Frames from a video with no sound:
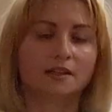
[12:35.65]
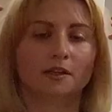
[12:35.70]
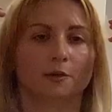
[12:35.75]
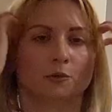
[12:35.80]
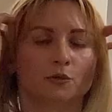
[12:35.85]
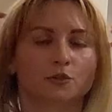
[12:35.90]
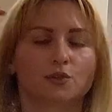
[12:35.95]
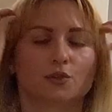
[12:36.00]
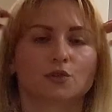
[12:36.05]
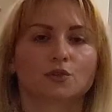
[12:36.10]
I
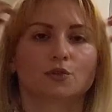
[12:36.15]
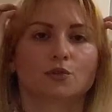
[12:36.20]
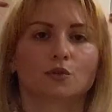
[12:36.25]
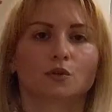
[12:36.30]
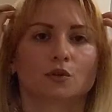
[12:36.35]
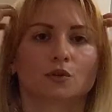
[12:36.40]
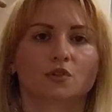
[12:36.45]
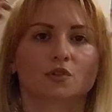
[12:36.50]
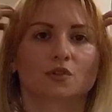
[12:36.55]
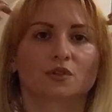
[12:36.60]
want you to
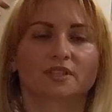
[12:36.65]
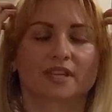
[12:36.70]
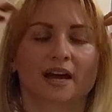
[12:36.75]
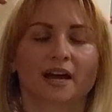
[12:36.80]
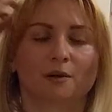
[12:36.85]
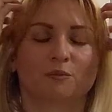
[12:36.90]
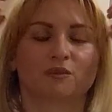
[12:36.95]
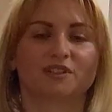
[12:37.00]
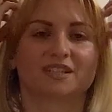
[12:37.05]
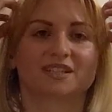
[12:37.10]
also
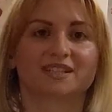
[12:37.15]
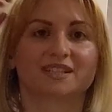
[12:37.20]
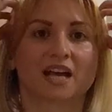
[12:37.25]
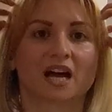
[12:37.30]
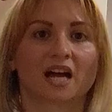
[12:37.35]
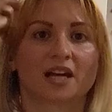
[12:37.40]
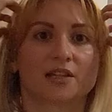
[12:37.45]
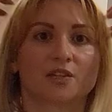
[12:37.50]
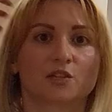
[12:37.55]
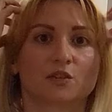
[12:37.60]
tap the
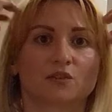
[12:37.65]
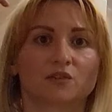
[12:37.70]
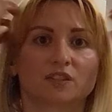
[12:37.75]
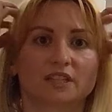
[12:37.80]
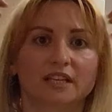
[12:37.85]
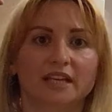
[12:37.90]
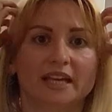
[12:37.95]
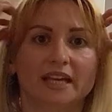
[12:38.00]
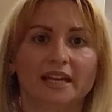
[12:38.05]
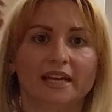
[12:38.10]
sides of the
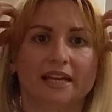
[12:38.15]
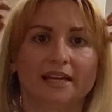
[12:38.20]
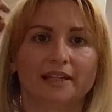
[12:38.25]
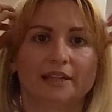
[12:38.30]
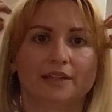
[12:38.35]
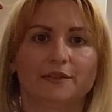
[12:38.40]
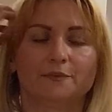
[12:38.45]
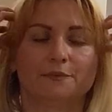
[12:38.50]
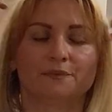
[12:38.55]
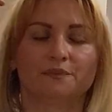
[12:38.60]

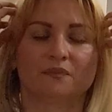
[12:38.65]
head